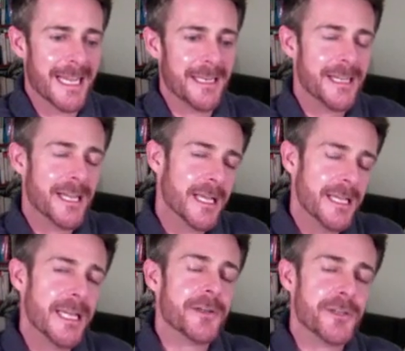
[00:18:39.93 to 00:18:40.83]
And
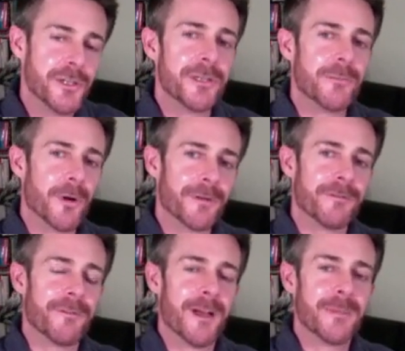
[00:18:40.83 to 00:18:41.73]
yet, due to modern
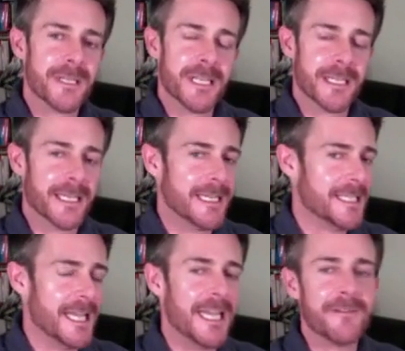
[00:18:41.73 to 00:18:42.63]
farming
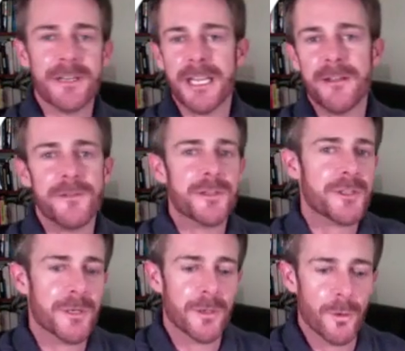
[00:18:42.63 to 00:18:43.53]
techniques, even if you're
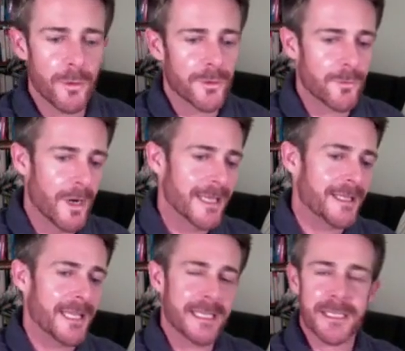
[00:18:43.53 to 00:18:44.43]
doing all the right
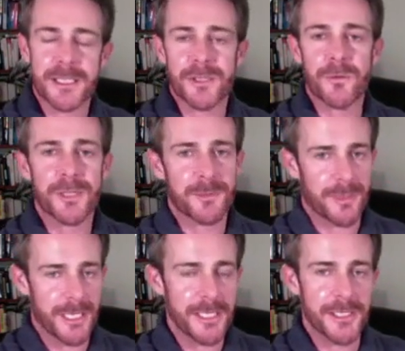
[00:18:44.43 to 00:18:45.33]
things, the soil
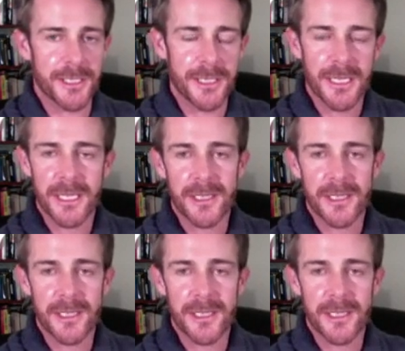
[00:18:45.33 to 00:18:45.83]
depletion